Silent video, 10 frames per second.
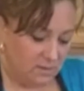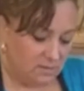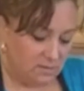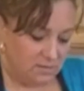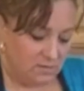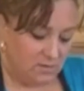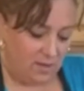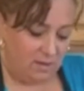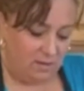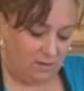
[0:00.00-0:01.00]
Stir
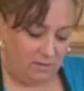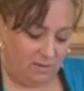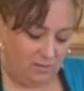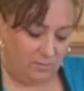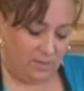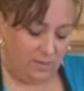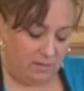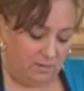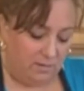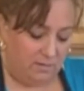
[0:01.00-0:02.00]
that in a little
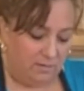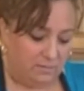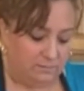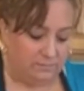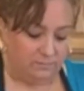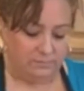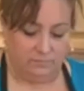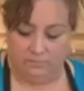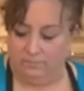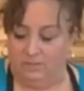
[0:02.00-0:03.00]
bit.
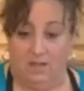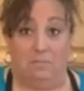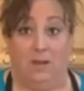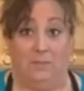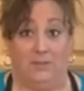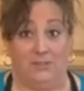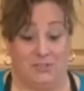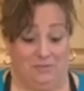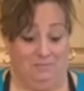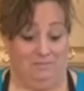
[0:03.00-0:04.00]
The bubbles
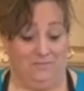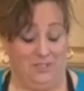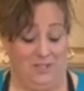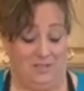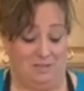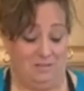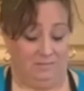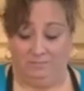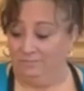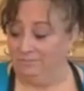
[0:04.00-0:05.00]
are just
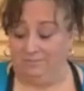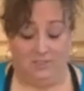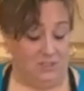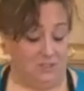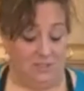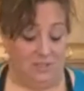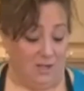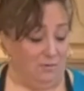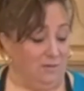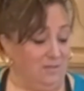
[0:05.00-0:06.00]

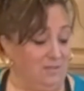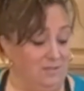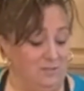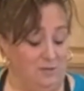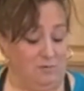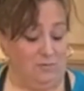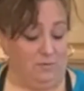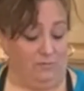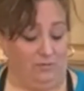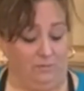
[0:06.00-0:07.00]
going. This is so
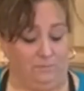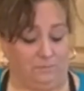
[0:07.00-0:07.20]
beautiful.